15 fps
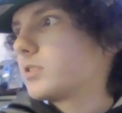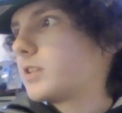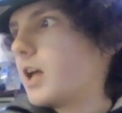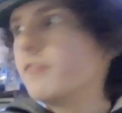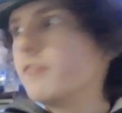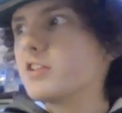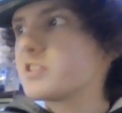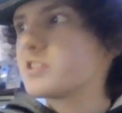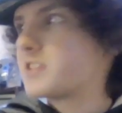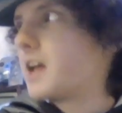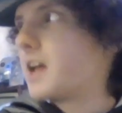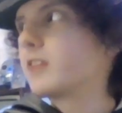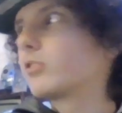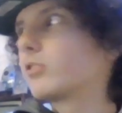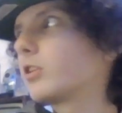Kevin
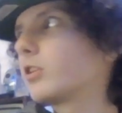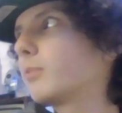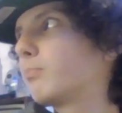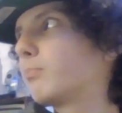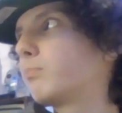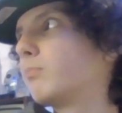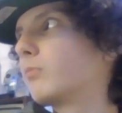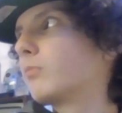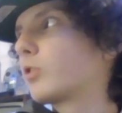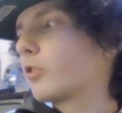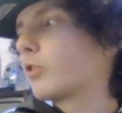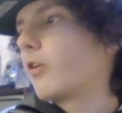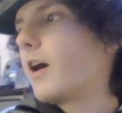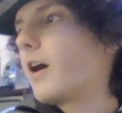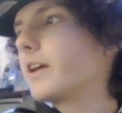Zeitler,
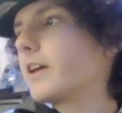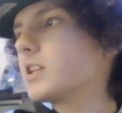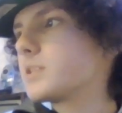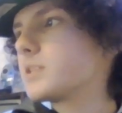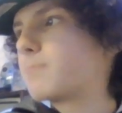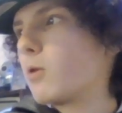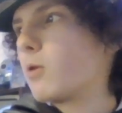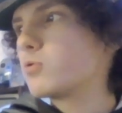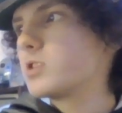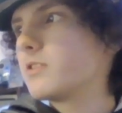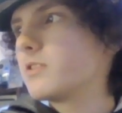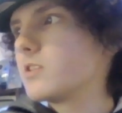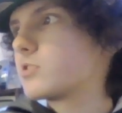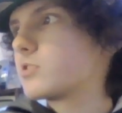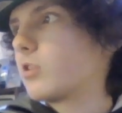or the Lions,
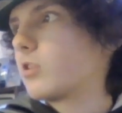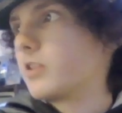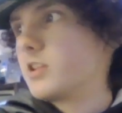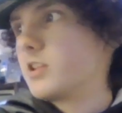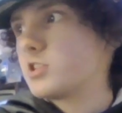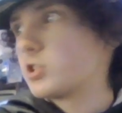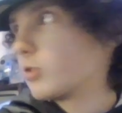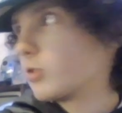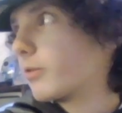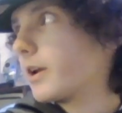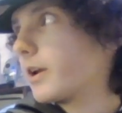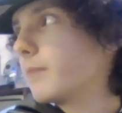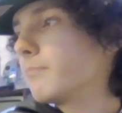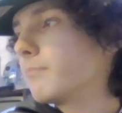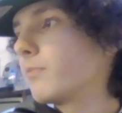posted this on
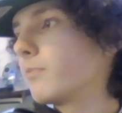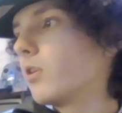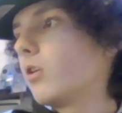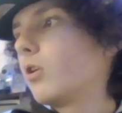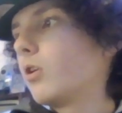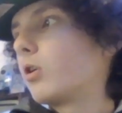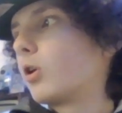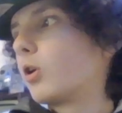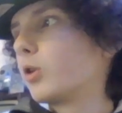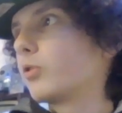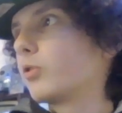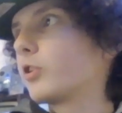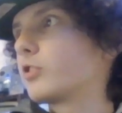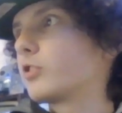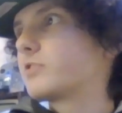Instagram
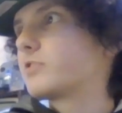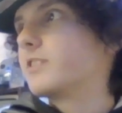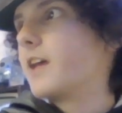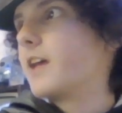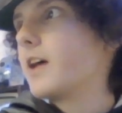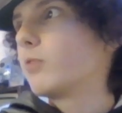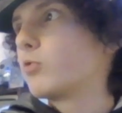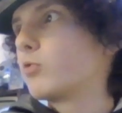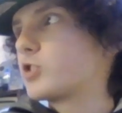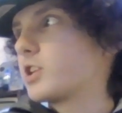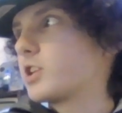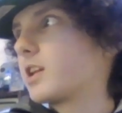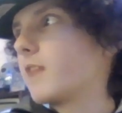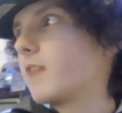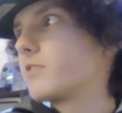earlier today,
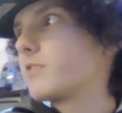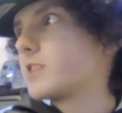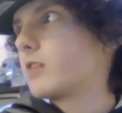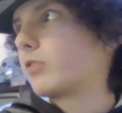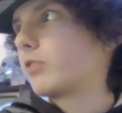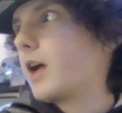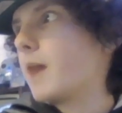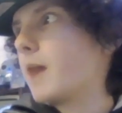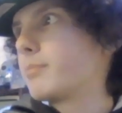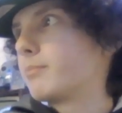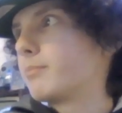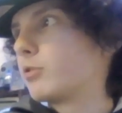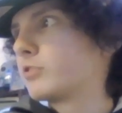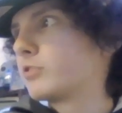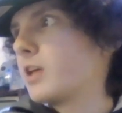wishing Kevin Zeitler a
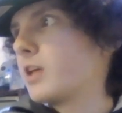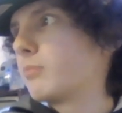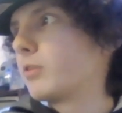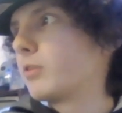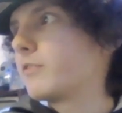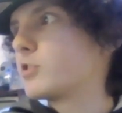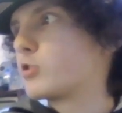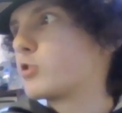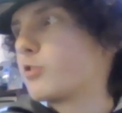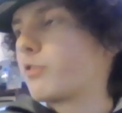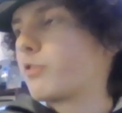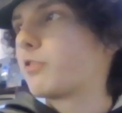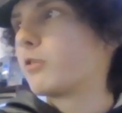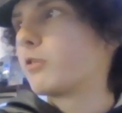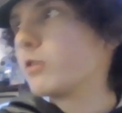happy birthday. I believe he
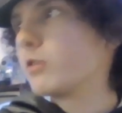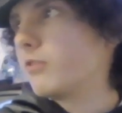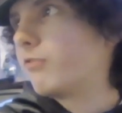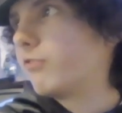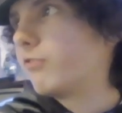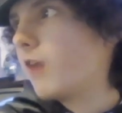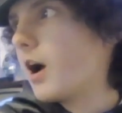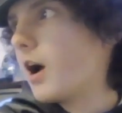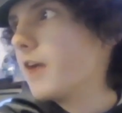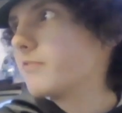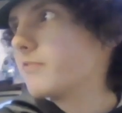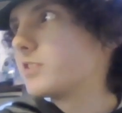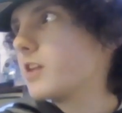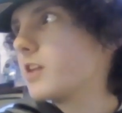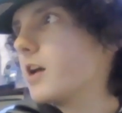turned
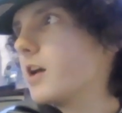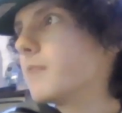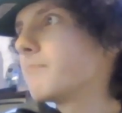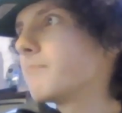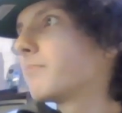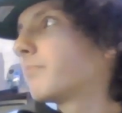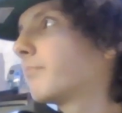35 today.